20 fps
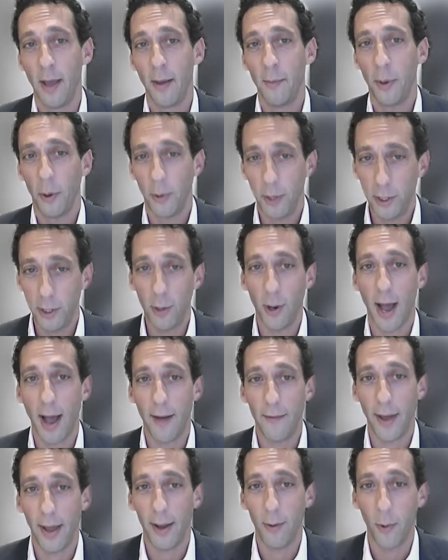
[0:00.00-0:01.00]
But we do
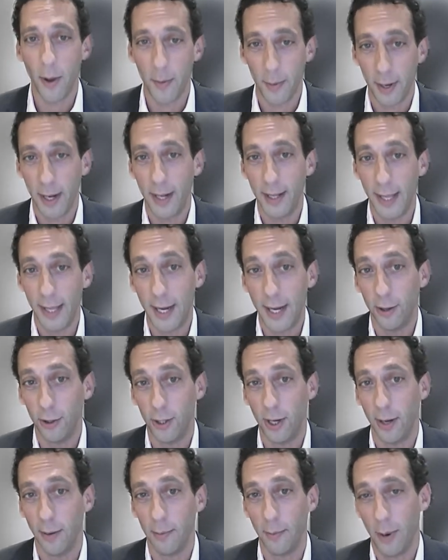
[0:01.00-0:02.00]
have a women in
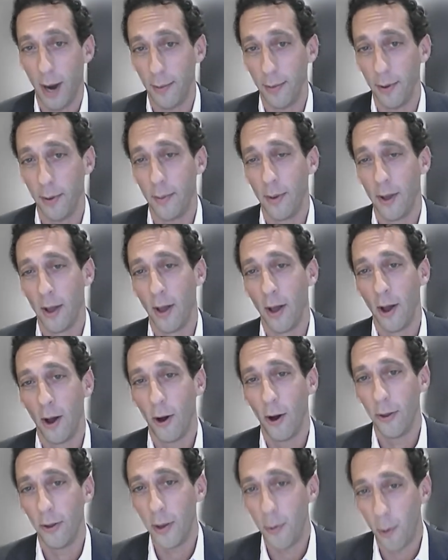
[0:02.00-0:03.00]
leadership problem.
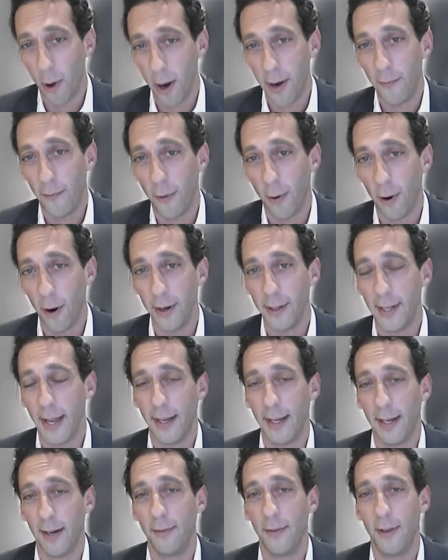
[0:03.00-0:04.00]
Only one in four
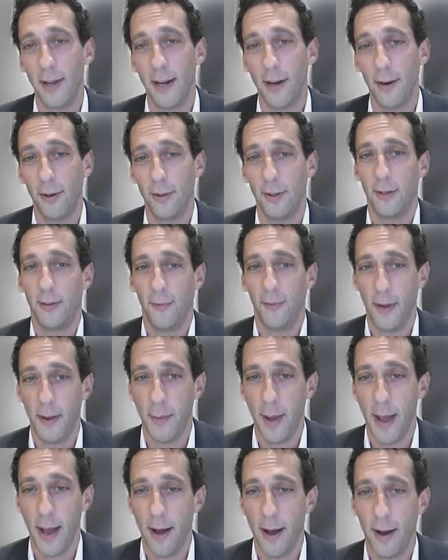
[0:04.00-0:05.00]
executive leaders is
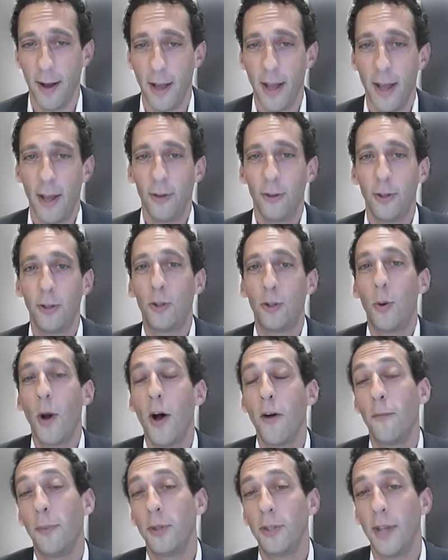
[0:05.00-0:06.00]
female. Just
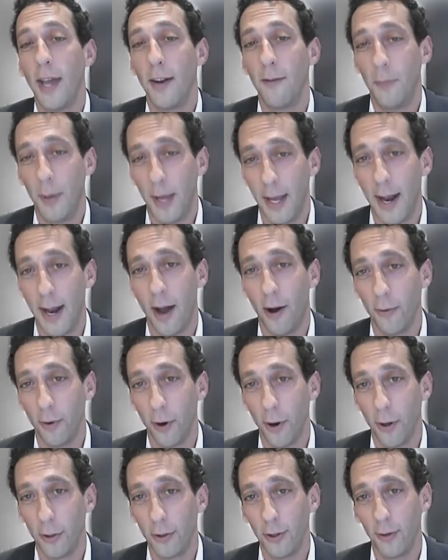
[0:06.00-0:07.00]
12% of P&L
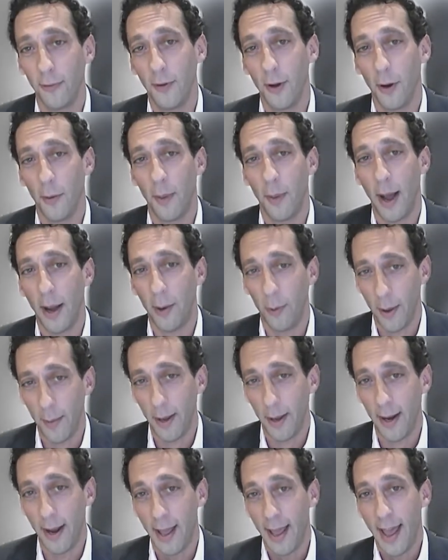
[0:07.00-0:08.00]
roles are filled by
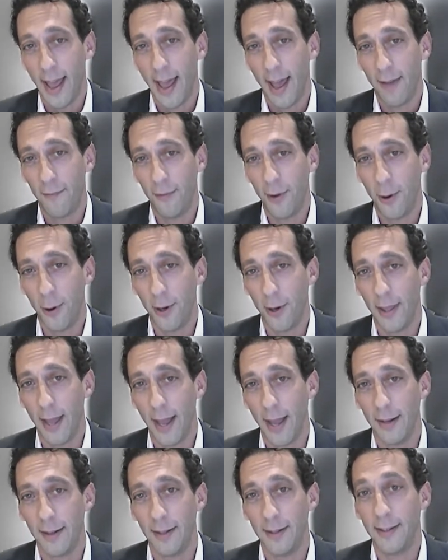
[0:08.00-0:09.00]
women, and fewer
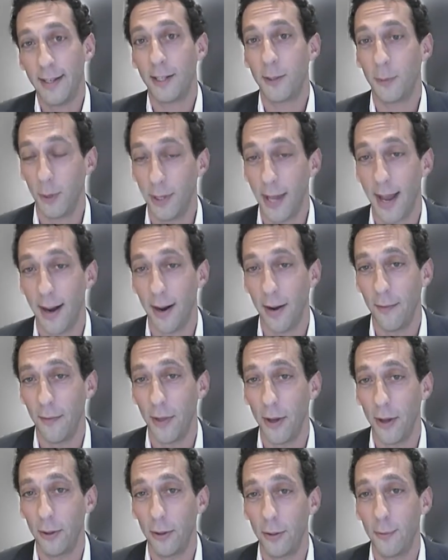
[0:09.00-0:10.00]
than 6%
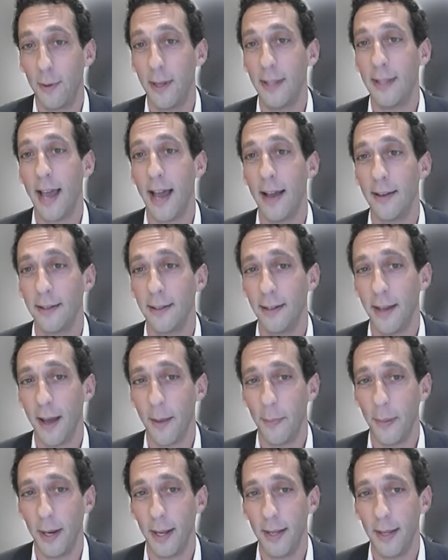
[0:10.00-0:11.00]
of those 3,000
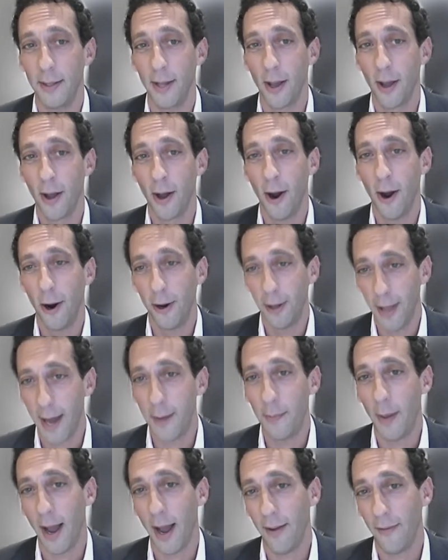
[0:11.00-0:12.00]
companies are
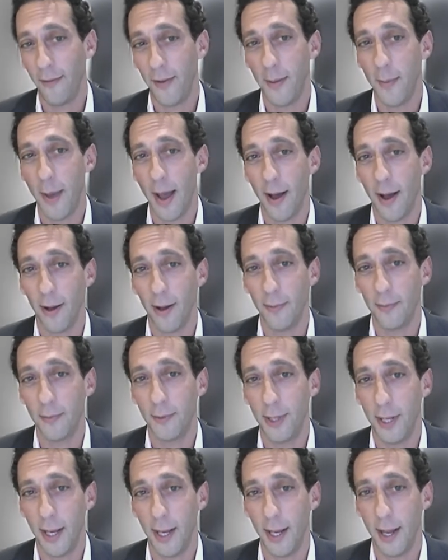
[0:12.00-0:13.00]
led by a female
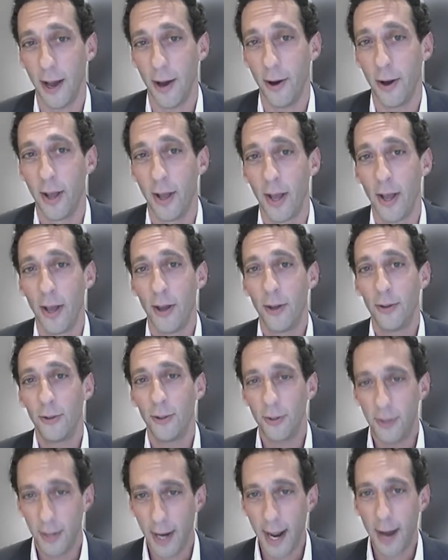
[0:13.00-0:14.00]
CEO.
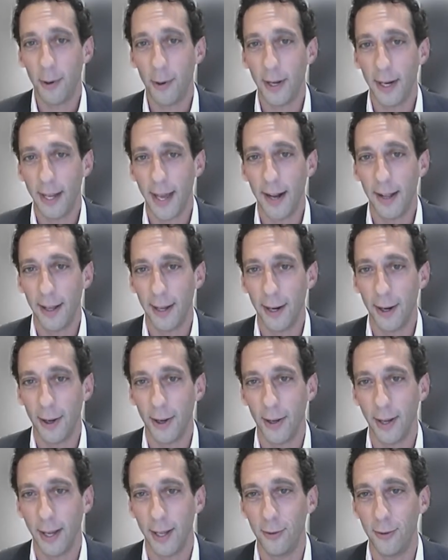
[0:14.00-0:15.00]
So today we're going to get a
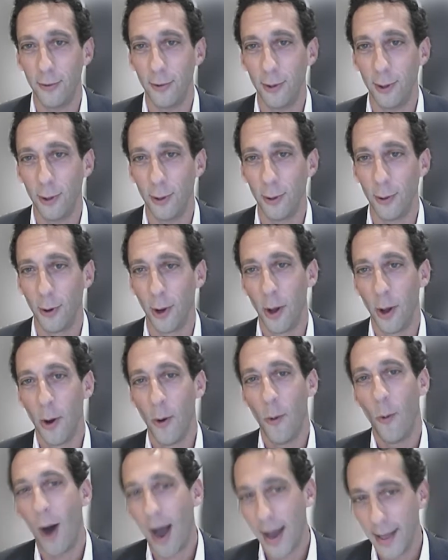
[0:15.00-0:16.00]
little into
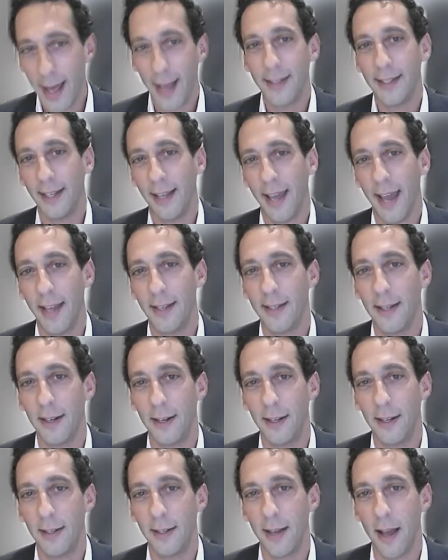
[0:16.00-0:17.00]
why that's the case
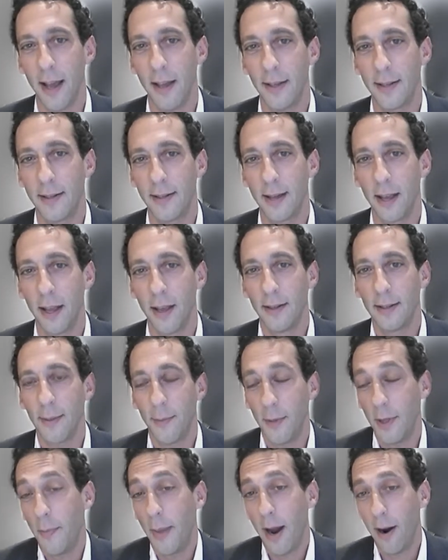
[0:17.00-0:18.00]
and discuss
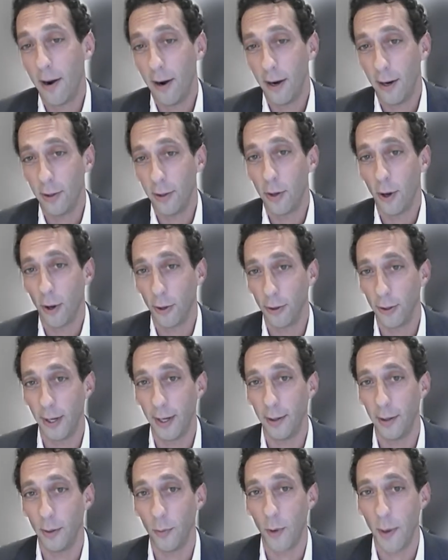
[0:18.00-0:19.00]
some of the barriers
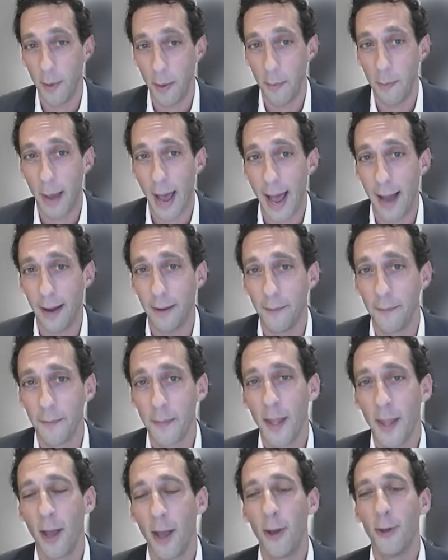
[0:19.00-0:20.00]
holding women back.
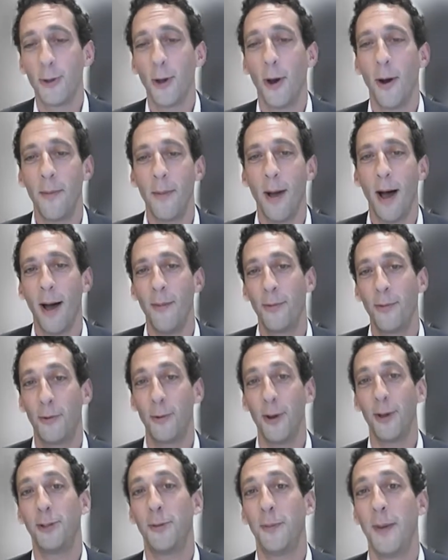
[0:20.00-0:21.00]
So I'm, I'm
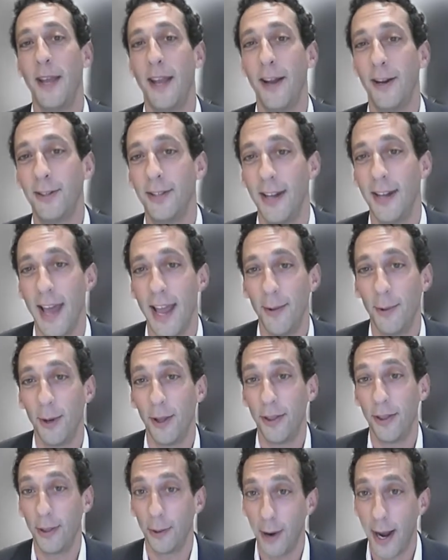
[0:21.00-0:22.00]
thrilled to be here today
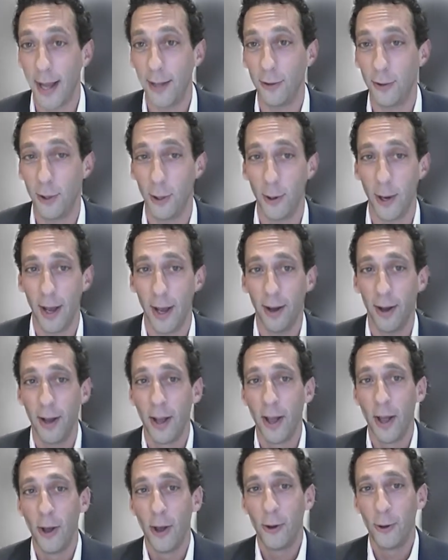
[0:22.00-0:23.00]
with Lorraine
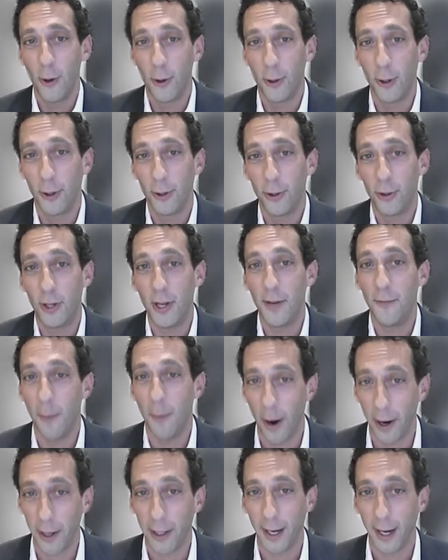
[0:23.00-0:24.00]
Twohill, Google's Chief
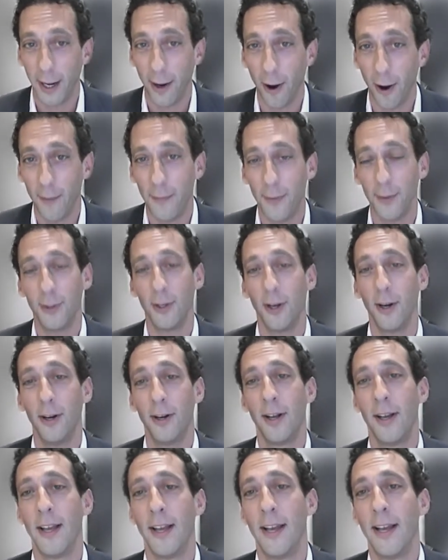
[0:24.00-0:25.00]
Marketing Officer.